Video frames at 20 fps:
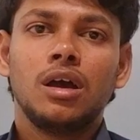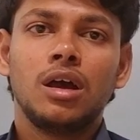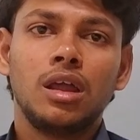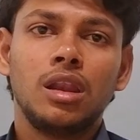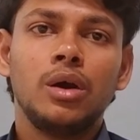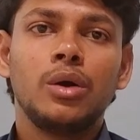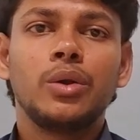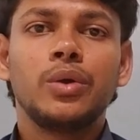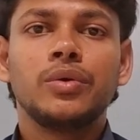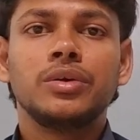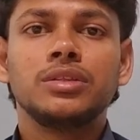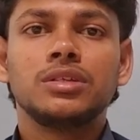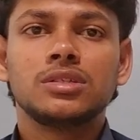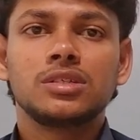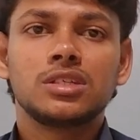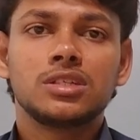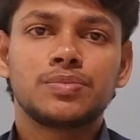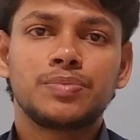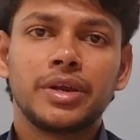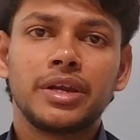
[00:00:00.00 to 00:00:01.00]
Hello everyone,
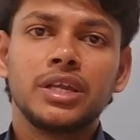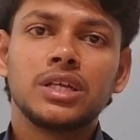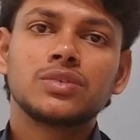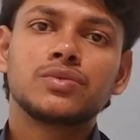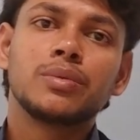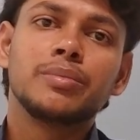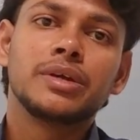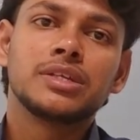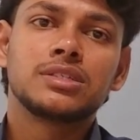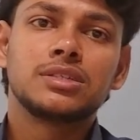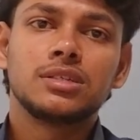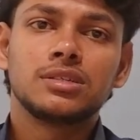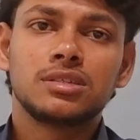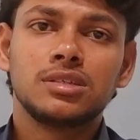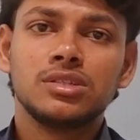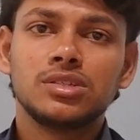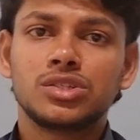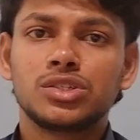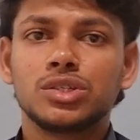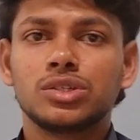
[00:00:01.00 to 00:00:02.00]
this is Pranesh from SNS
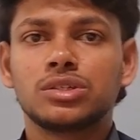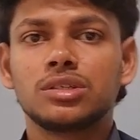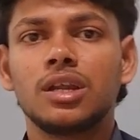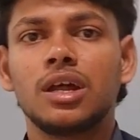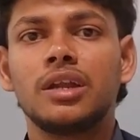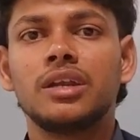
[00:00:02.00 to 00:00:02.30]
Institution,